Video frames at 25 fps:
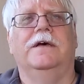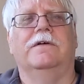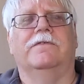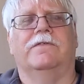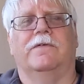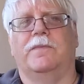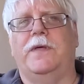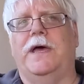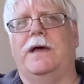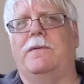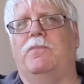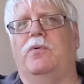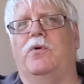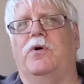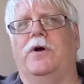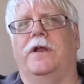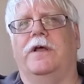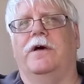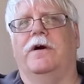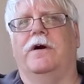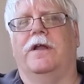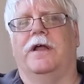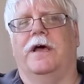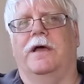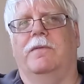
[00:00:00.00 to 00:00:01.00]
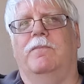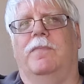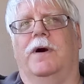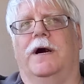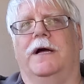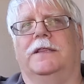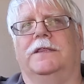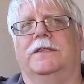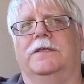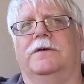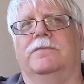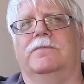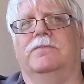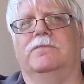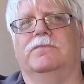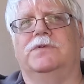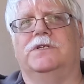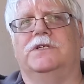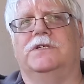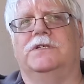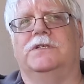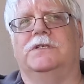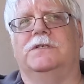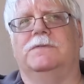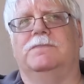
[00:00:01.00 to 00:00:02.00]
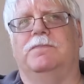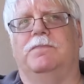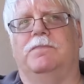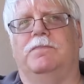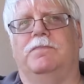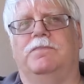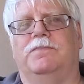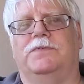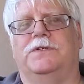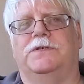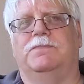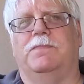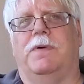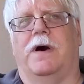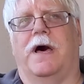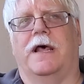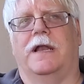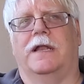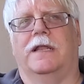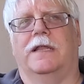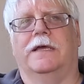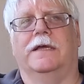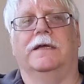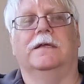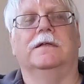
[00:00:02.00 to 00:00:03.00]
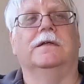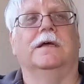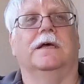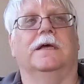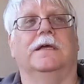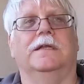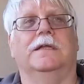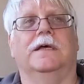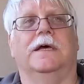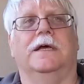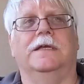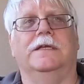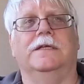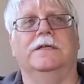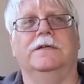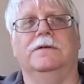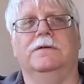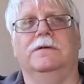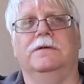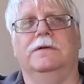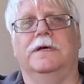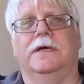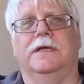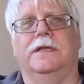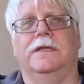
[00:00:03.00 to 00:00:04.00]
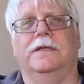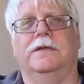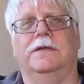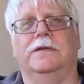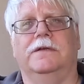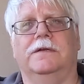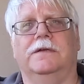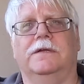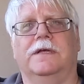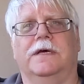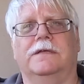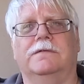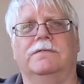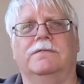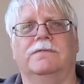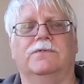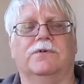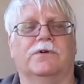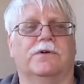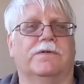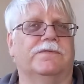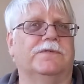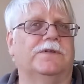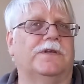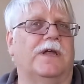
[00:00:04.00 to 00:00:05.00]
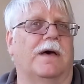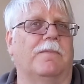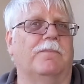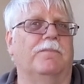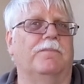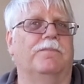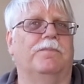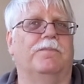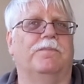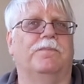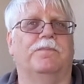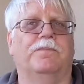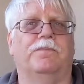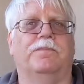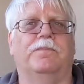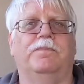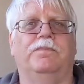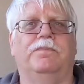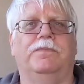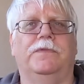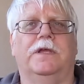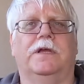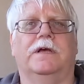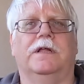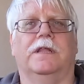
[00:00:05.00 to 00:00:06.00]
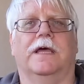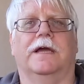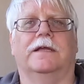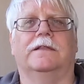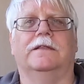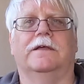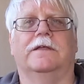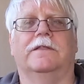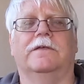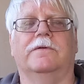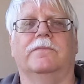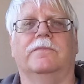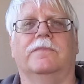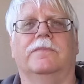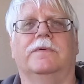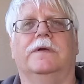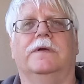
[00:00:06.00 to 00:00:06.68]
From that point on, I bought them spottily. I sort of stopped collecting them.